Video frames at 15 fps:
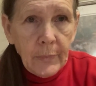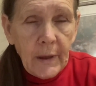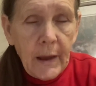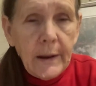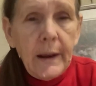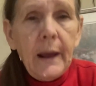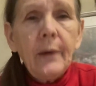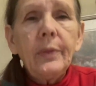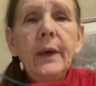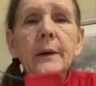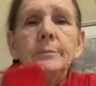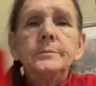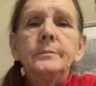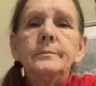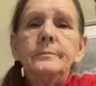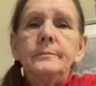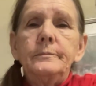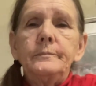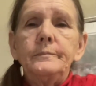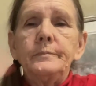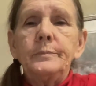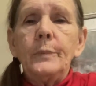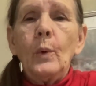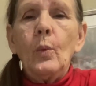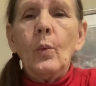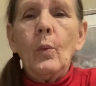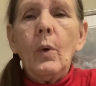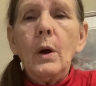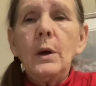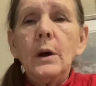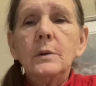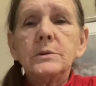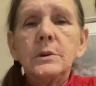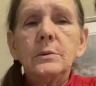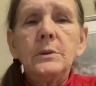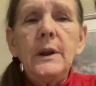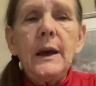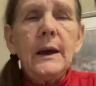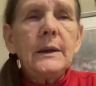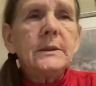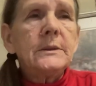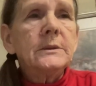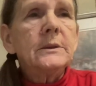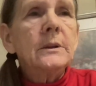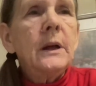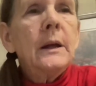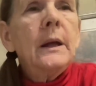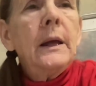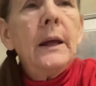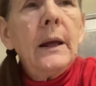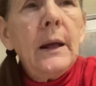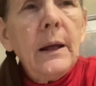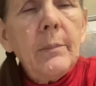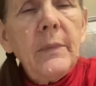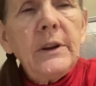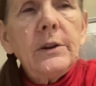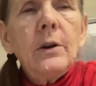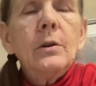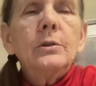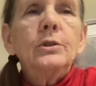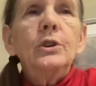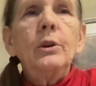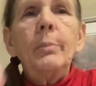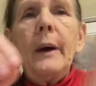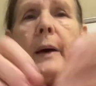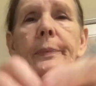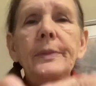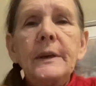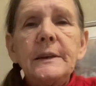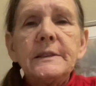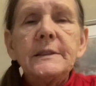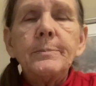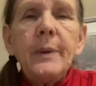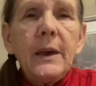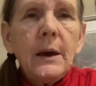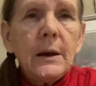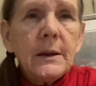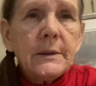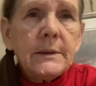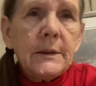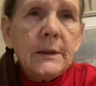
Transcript: Now then, what goes on next? Let me talk to you about this, because